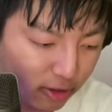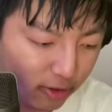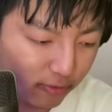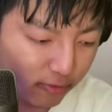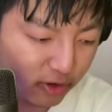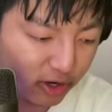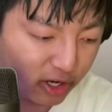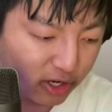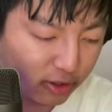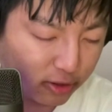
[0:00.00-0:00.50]

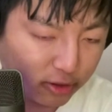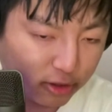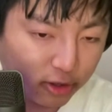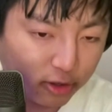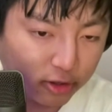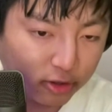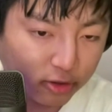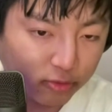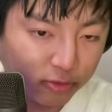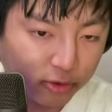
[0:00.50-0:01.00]
you've got a
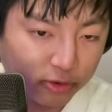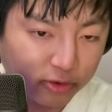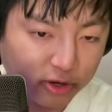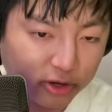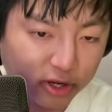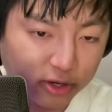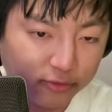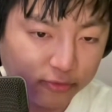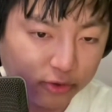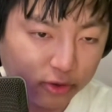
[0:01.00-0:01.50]
long career
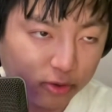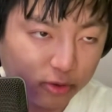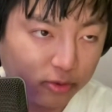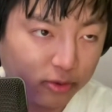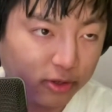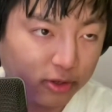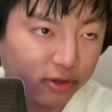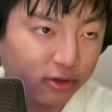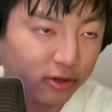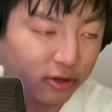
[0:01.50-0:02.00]
ahead of you
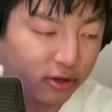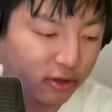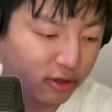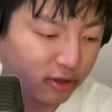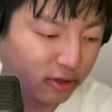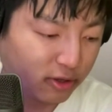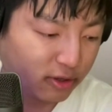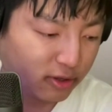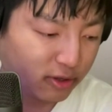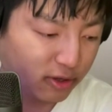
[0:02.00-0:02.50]
and
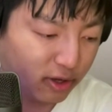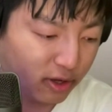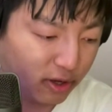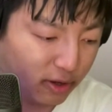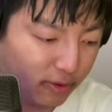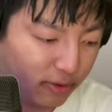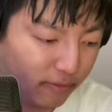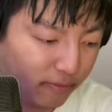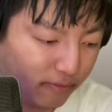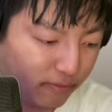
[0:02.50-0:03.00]

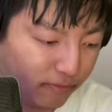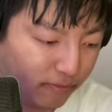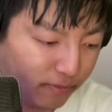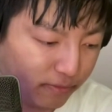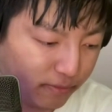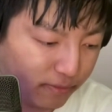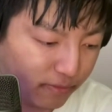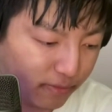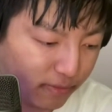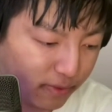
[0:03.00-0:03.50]

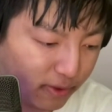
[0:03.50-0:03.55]
um,